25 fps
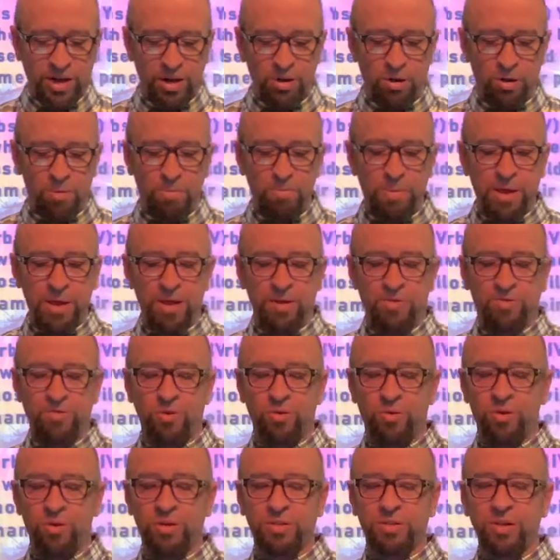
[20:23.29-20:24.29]
I don't mean, of
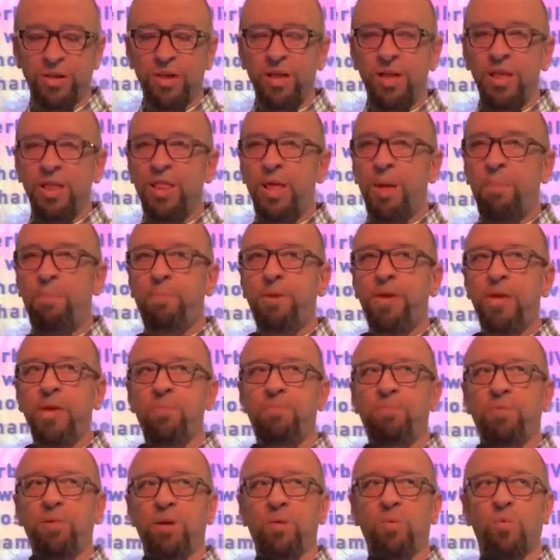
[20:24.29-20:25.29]
course, that
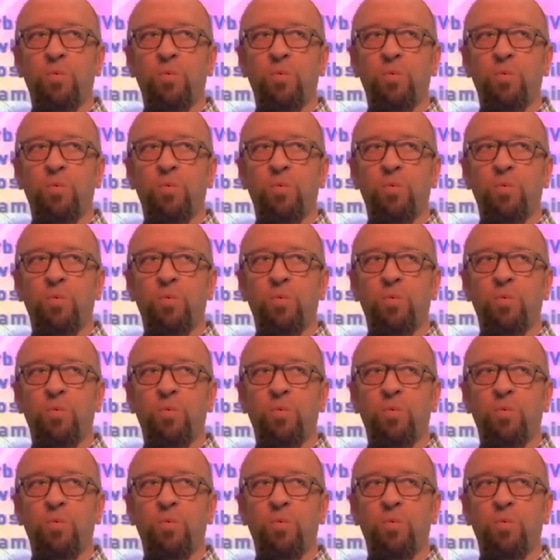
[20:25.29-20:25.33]
people are